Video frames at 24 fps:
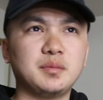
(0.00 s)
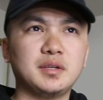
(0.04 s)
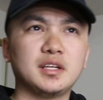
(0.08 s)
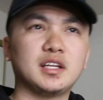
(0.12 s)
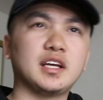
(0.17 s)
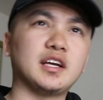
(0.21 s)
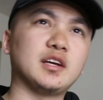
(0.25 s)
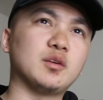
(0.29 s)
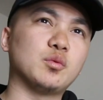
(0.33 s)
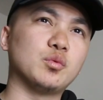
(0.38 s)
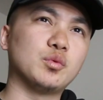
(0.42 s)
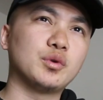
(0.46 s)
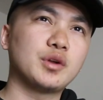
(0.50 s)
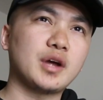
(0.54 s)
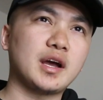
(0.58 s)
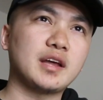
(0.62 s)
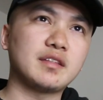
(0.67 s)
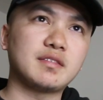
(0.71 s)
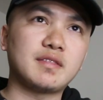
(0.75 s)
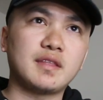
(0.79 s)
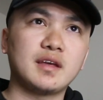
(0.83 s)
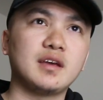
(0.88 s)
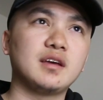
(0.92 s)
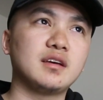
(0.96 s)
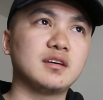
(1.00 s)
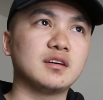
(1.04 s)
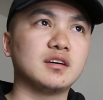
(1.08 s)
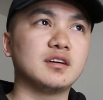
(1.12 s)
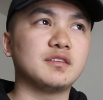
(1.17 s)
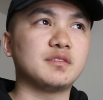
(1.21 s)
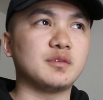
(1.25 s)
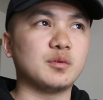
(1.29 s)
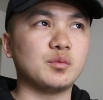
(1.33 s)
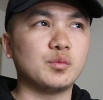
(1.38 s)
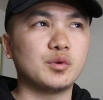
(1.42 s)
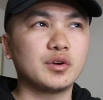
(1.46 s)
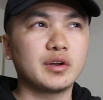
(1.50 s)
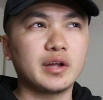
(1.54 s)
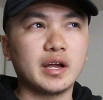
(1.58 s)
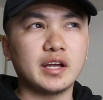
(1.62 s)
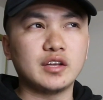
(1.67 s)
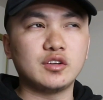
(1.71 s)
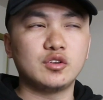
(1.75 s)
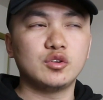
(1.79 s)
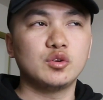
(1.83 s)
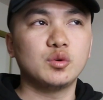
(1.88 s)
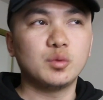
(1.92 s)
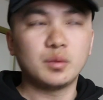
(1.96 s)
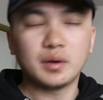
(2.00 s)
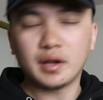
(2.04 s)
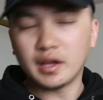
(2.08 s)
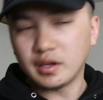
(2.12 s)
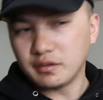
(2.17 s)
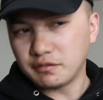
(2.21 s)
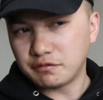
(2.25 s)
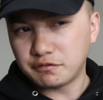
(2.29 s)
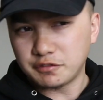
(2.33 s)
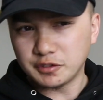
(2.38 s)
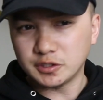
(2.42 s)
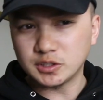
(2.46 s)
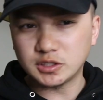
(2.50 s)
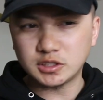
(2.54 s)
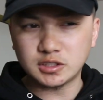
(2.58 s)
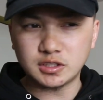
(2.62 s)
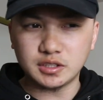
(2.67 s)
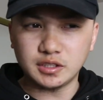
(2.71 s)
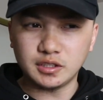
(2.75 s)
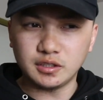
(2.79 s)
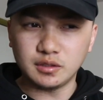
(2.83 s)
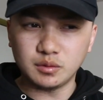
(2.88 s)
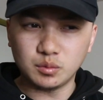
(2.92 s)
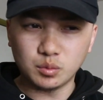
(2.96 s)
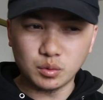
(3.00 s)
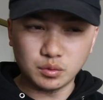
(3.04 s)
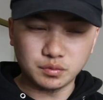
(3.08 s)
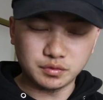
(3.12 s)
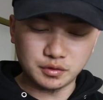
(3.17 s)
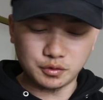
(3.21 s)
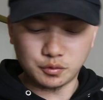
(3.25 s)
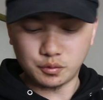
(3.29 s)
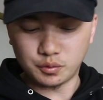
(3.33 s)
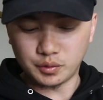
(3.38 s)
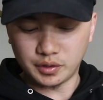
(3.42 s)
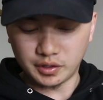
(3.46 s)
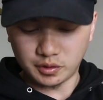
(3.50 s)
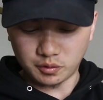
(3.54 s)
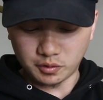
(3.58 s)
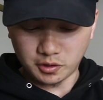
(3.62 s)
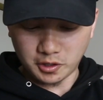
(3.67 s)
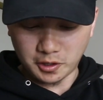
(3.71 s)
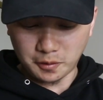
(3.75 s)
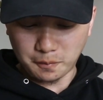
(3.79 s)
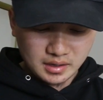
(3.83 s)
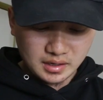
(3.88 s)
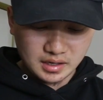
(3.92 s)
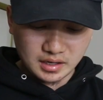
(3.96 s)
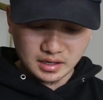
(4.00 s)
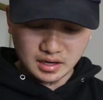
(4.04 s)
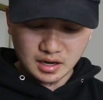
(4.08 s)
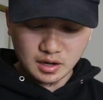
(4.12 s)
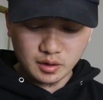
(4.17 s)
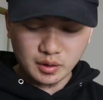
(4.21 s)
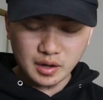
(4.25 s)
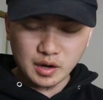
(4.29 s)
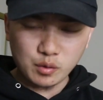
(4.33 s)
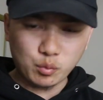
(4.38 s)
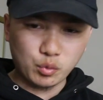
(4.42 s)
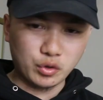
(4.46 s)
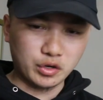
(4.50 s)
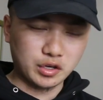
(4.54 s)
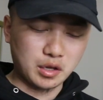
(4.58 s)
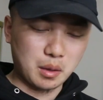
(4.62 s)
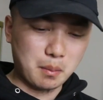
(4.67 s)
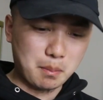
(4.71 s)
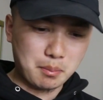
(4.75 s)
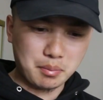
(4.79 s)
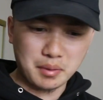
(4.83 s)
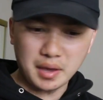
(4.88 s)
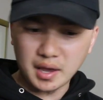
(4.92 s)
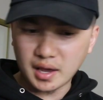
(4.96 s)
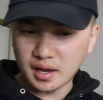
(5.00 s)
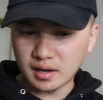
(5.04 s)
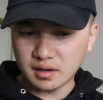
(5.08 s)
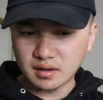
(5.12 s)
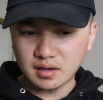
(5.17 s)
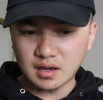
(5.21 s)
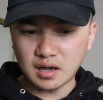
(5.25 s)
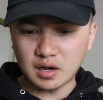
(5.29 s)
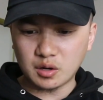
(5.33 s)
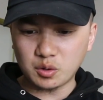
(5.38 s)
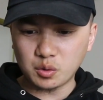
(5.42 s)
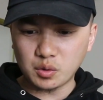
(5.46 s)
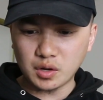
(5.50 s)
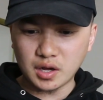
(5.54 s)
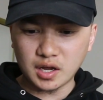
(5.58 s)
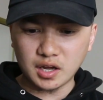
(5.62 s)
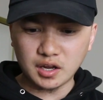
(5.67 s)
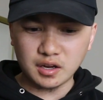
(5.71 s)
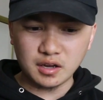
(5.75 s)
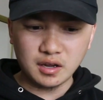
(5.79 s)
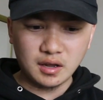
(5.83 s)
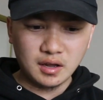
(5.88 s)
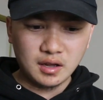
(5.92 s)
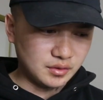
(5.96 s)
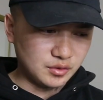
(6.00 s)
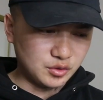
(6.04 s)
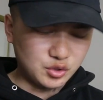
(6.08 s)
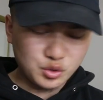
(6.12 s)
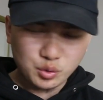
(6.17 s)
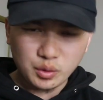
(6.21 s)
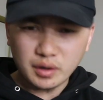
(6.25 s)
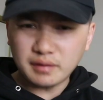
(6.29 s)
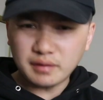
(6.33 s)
me like what do I think of and what do I do when I fish the Wolf River rig, right? And how do I work it back? How do I do